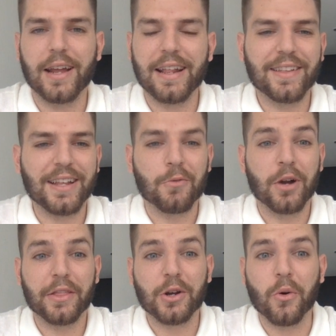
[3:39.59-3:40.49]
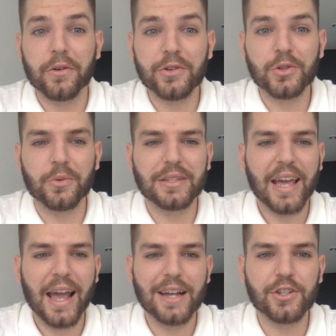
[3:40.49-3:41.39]
anything they want at the corner store with
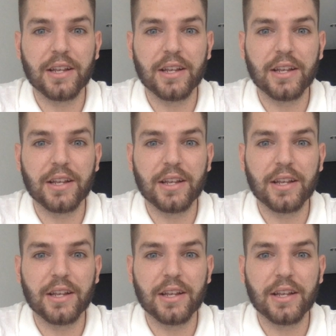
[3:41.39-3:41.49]
cash,